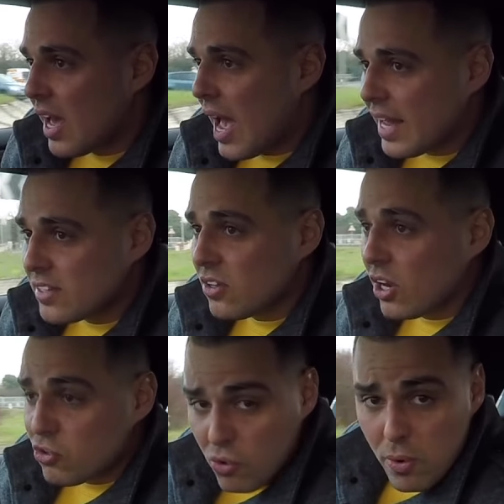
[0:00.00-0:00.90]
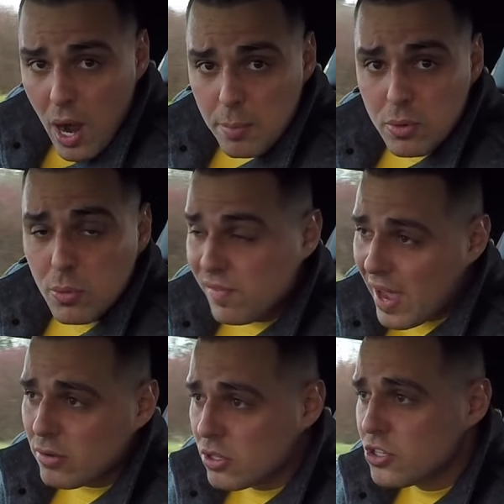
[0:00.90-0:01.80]
and I grew up
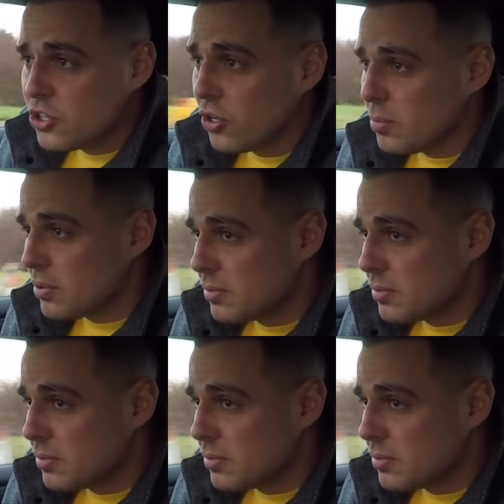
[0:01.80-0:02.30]
without YouTube.